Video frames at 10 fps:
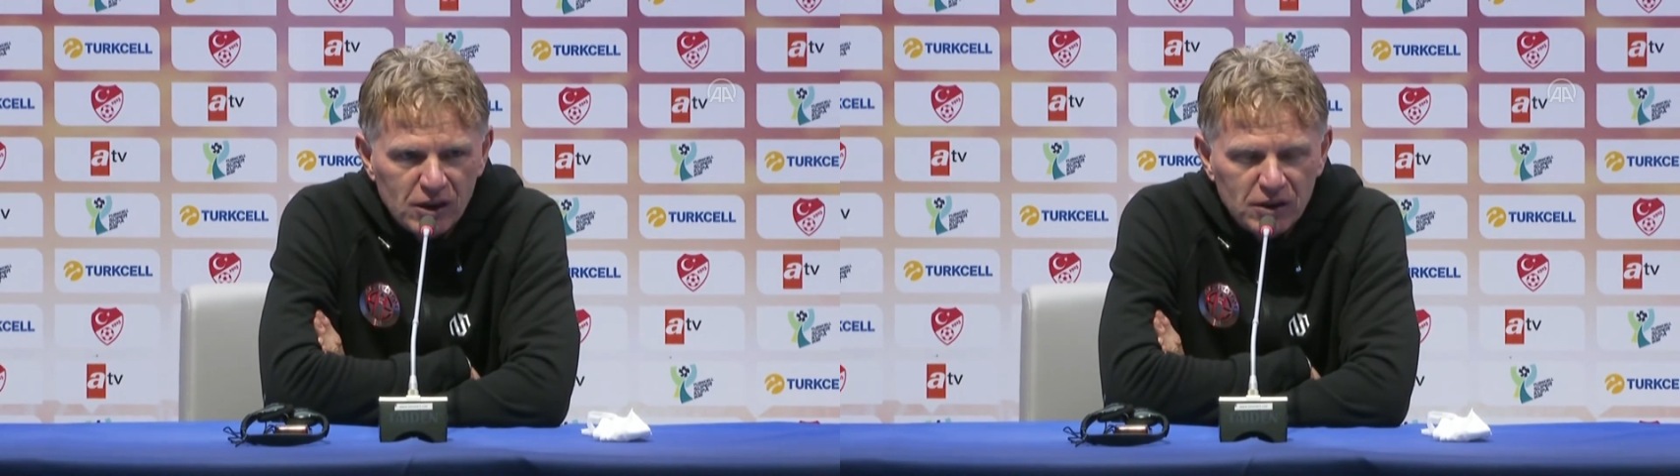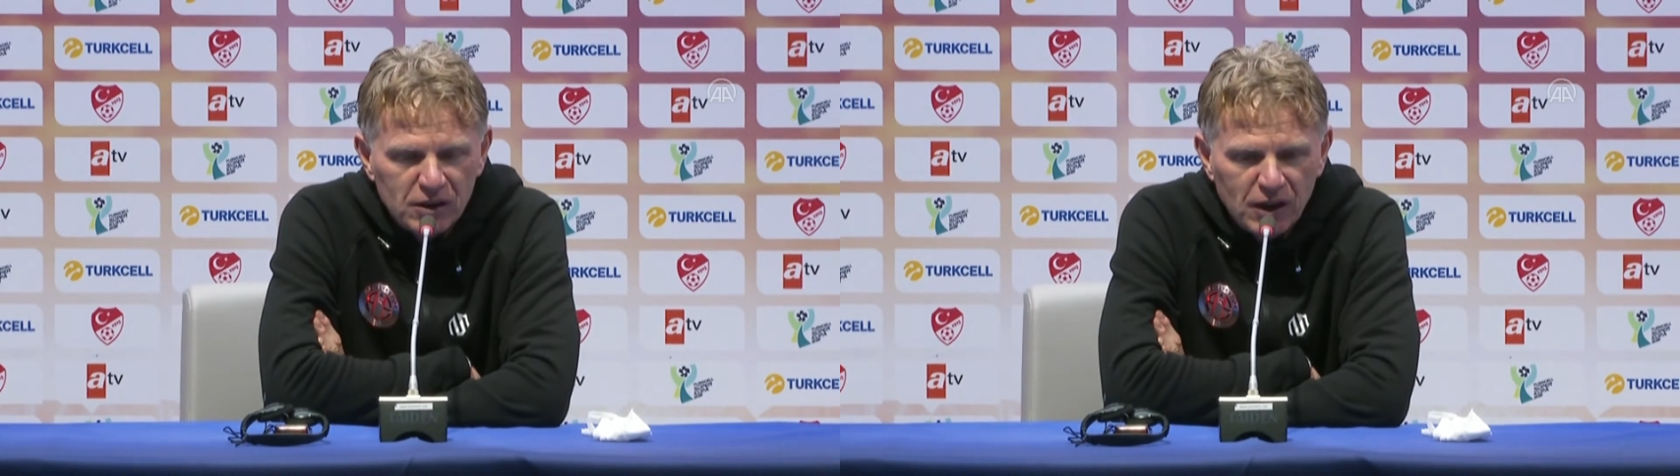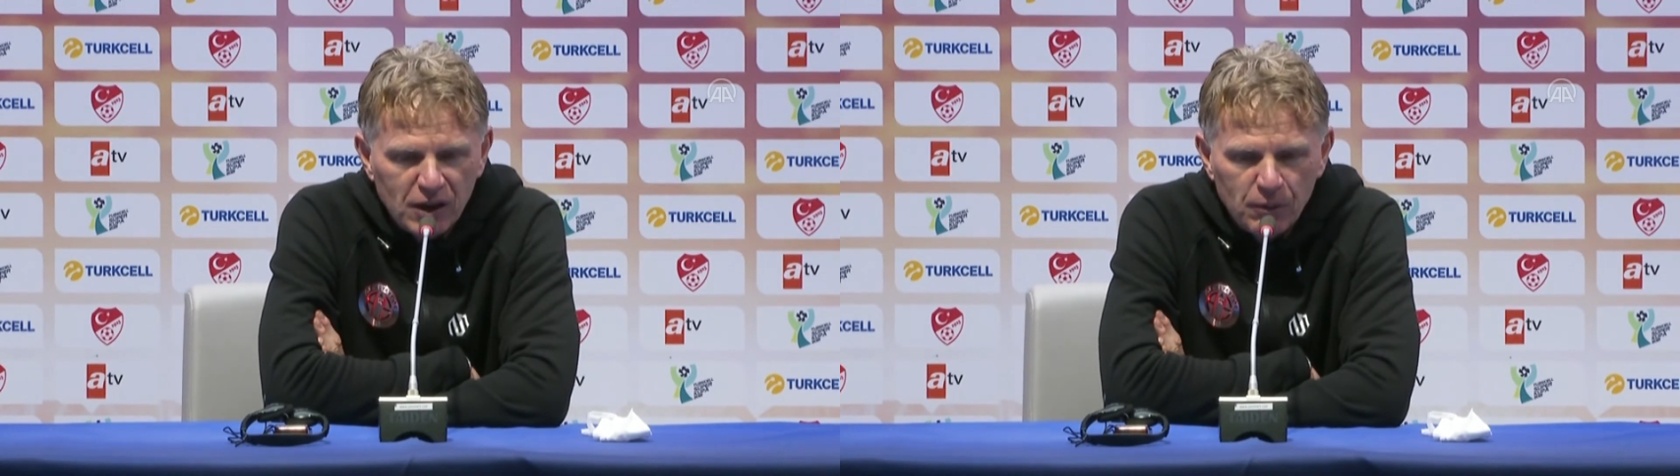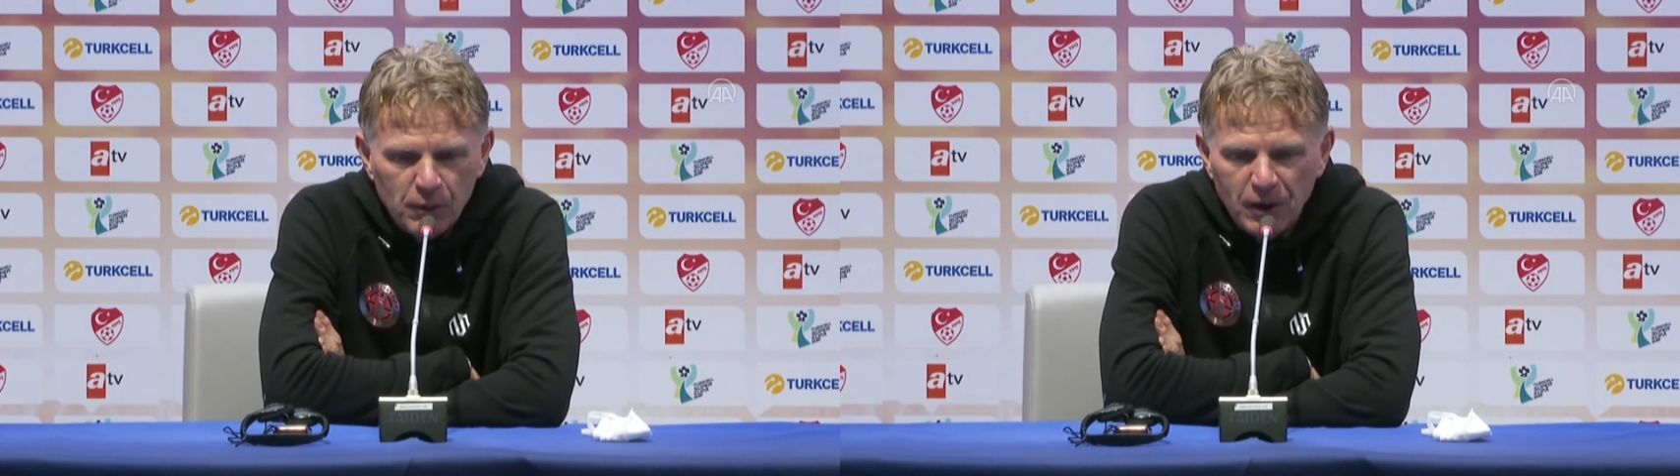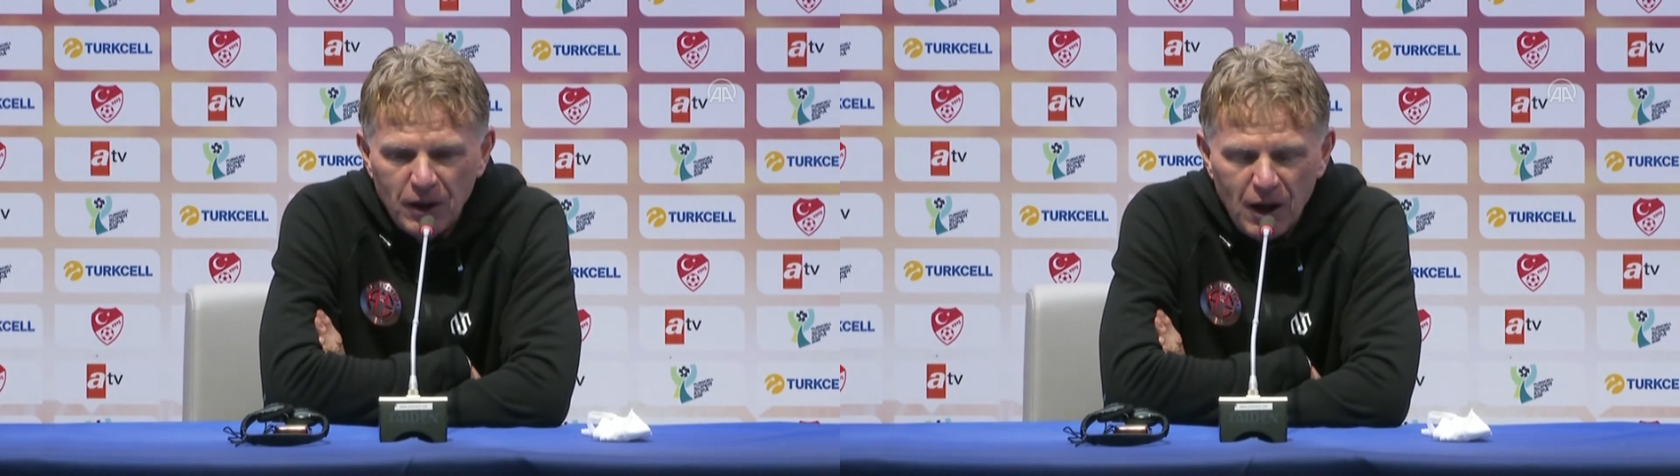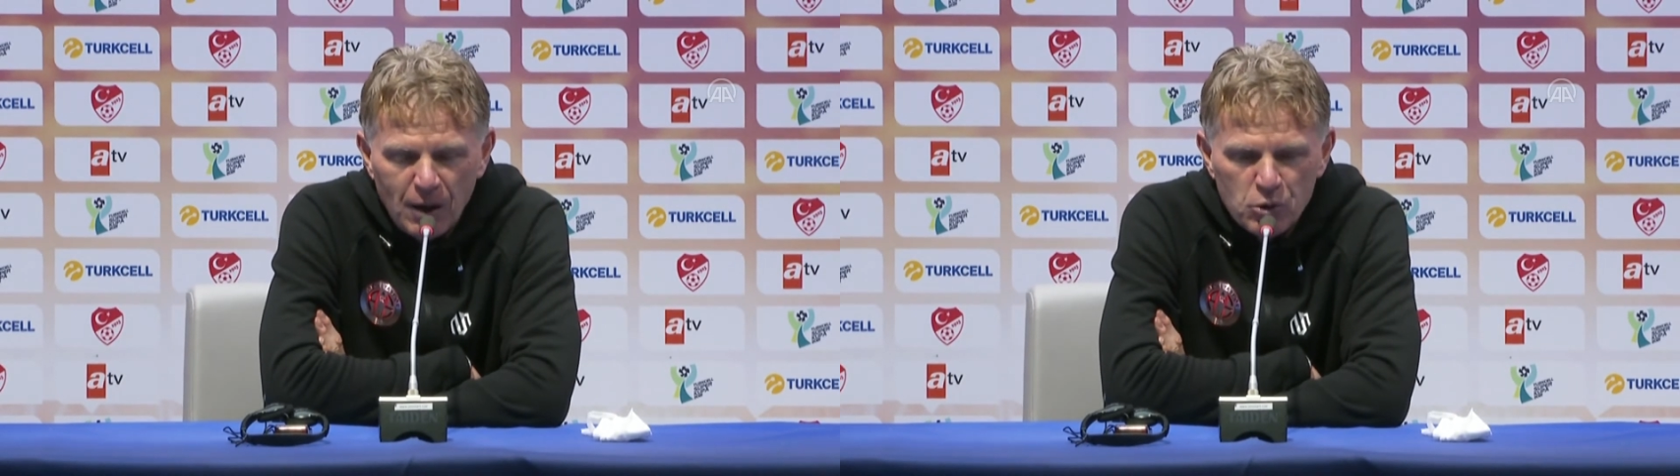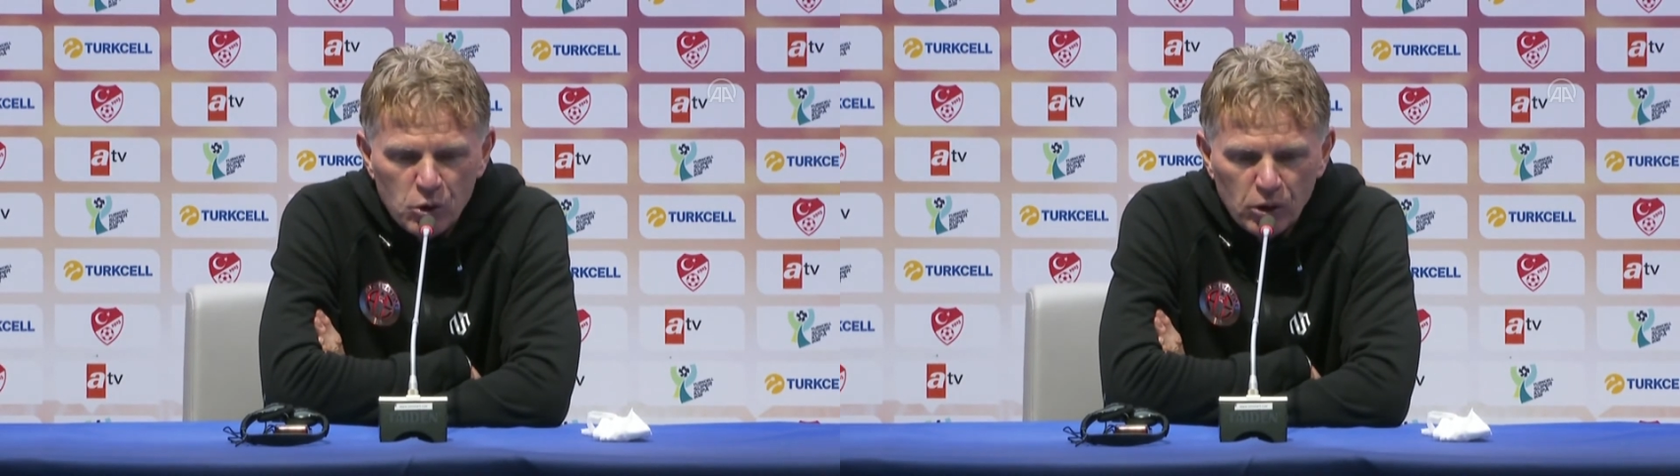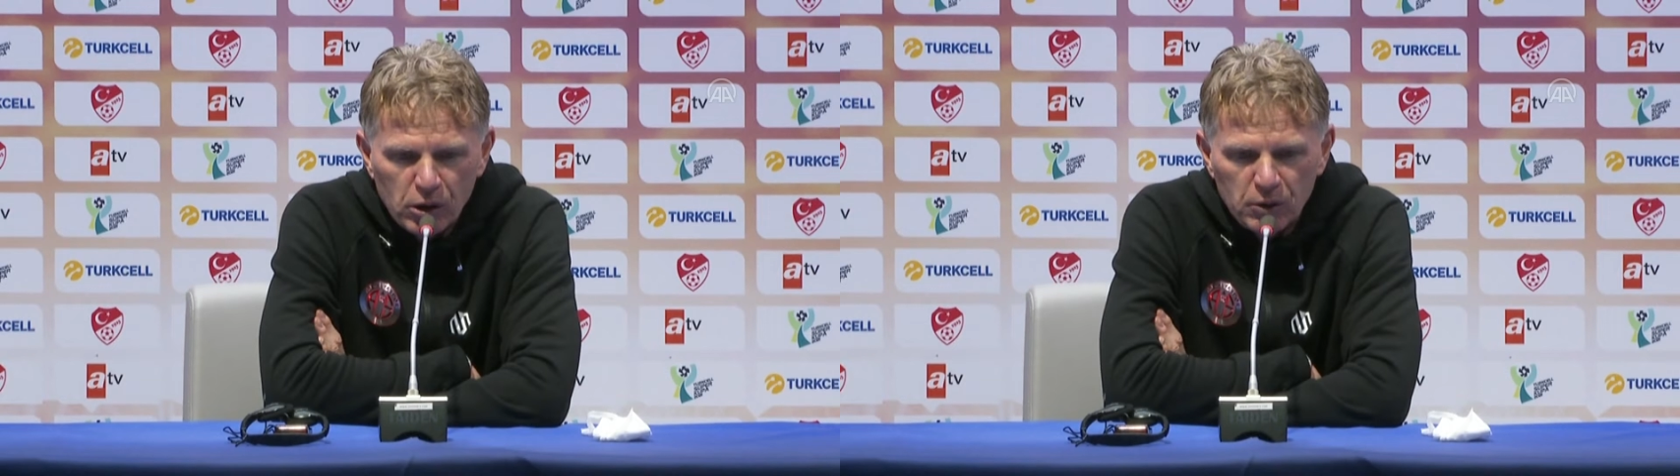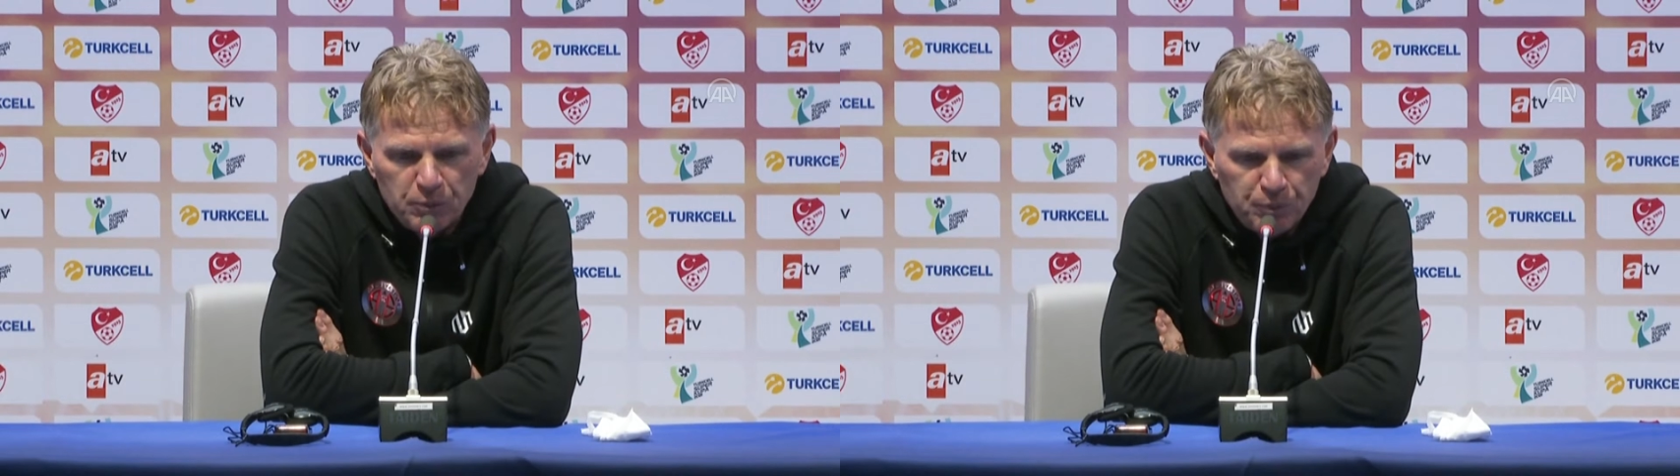And I'm sure